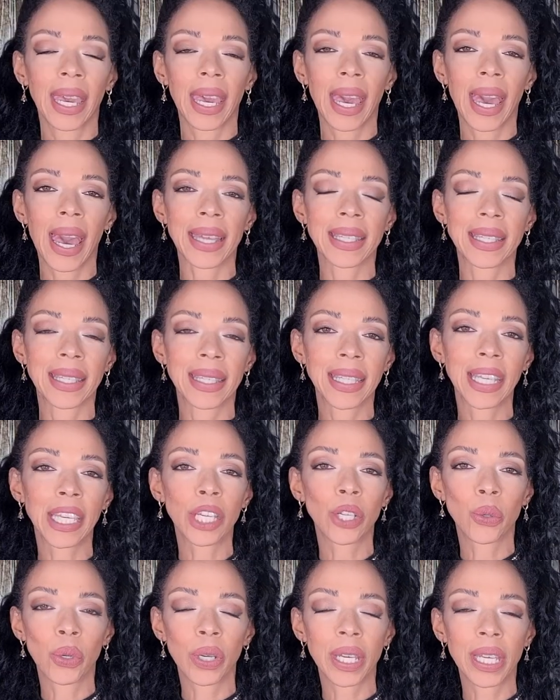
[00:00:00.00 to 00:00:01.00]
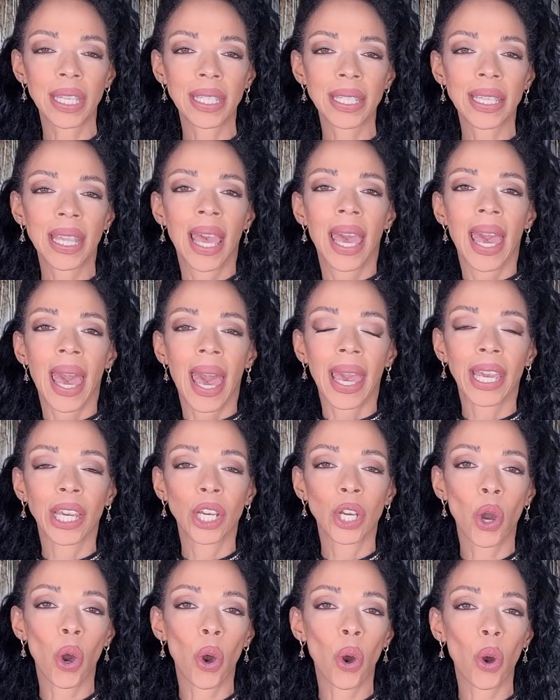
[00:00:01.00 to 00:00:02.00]
It has sequins,
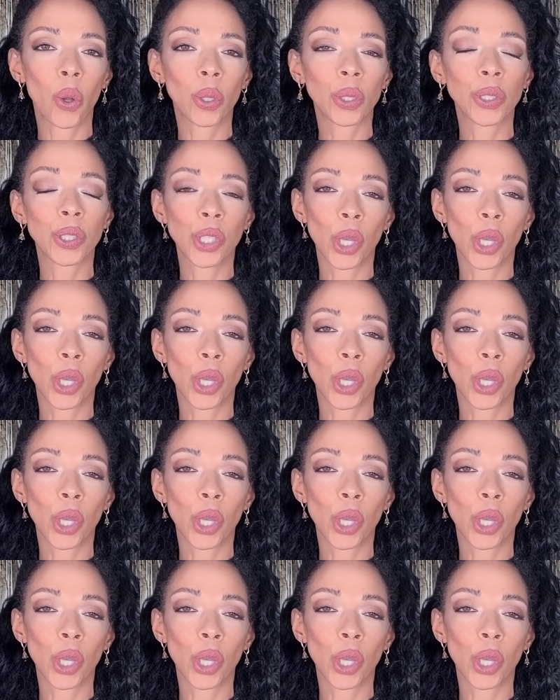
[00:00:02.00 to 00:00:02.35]
and gold